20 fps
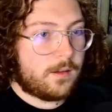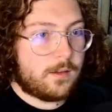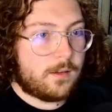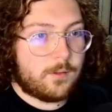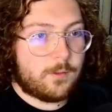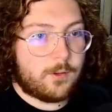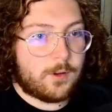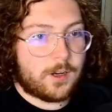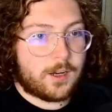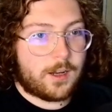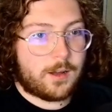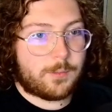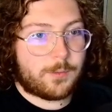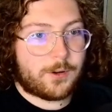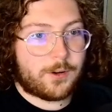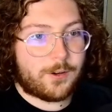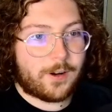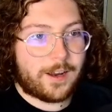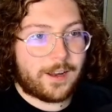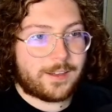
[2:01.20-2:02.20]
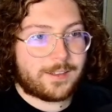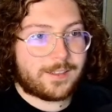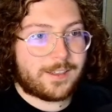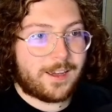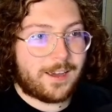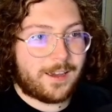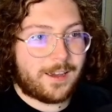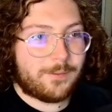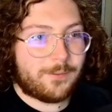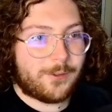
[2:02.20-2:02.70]
What up, Craig's
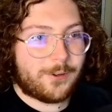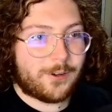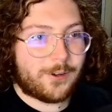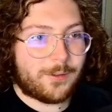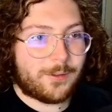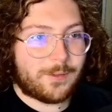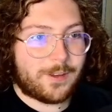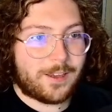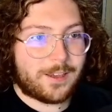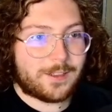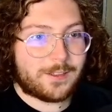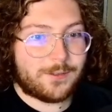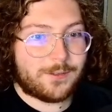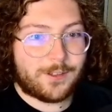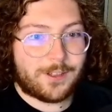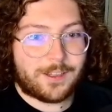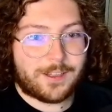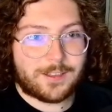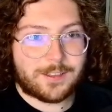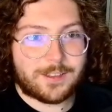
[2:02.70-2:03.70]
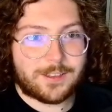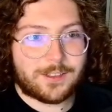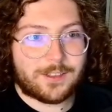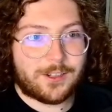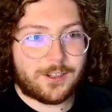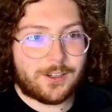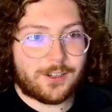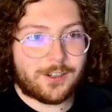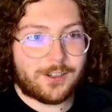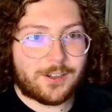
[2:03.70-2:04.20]
Game Room? Thanks for the
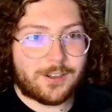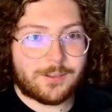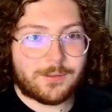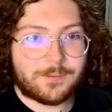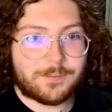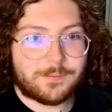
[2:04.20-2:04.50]
concern.